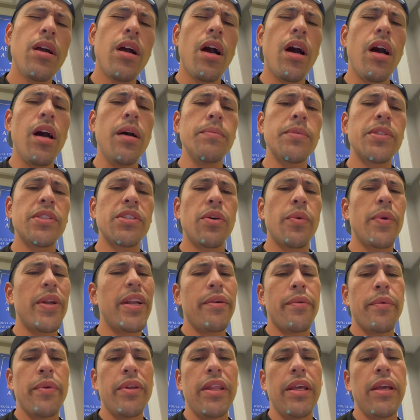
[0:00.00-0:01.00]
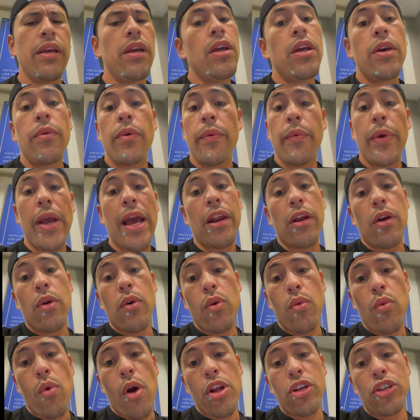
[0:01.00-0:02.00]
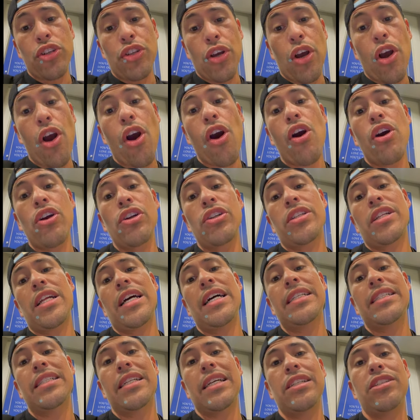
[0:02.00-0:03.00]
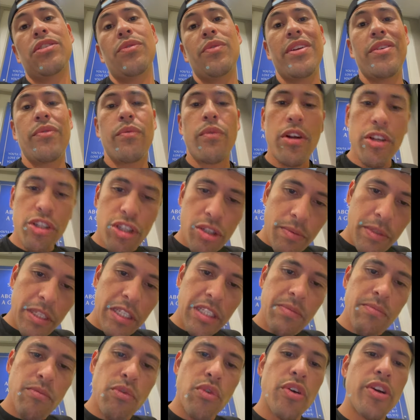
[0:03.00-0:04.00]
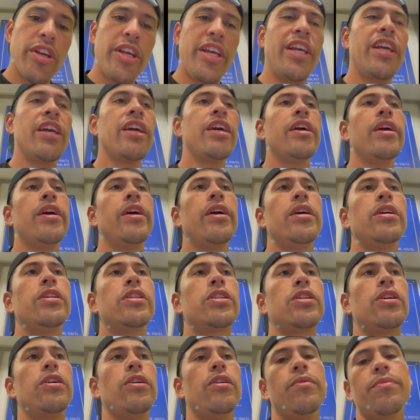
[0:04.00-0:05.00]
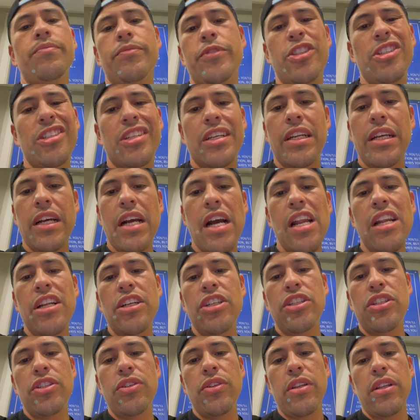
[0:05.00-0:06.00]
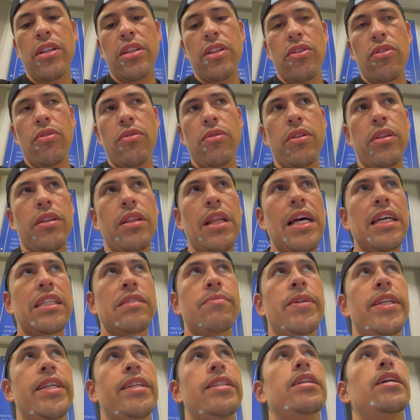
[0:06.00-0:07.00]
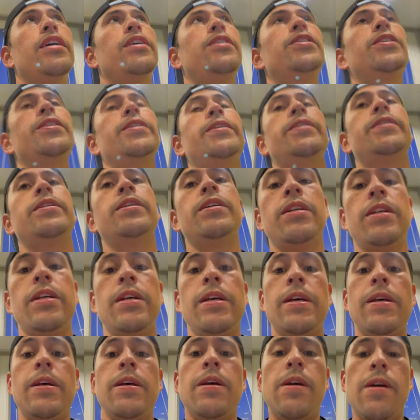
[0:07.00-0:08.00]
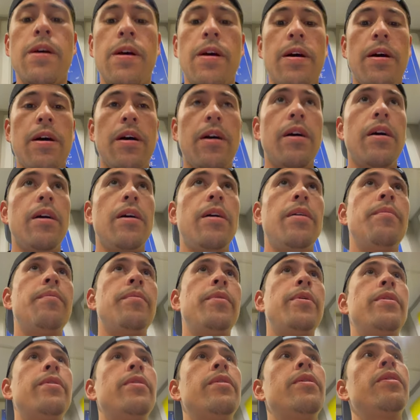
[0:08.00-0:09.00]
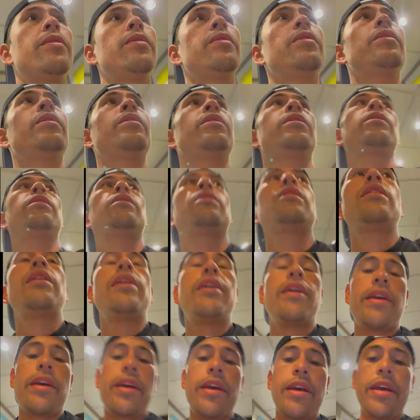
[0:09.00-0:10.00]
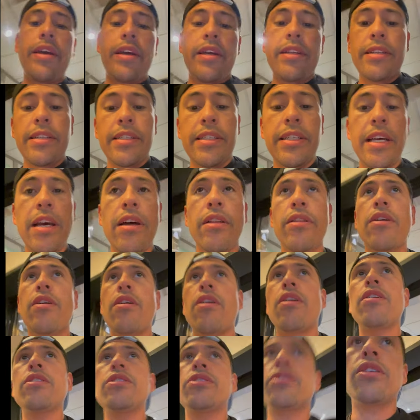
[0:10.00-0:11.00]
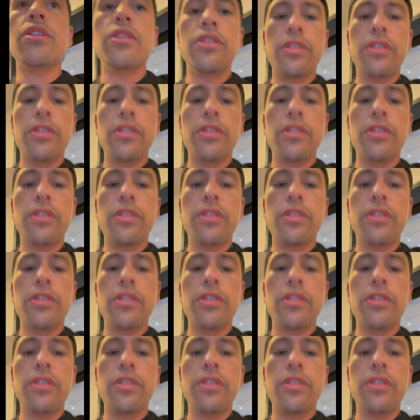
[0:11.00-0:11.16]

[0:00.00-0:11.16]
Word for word: Um, so we didn't really, we had to go and watch the cars last night, so we didn't watch them this morning. So just gonna kind of just do the little last minute touches um, and see how the cars are.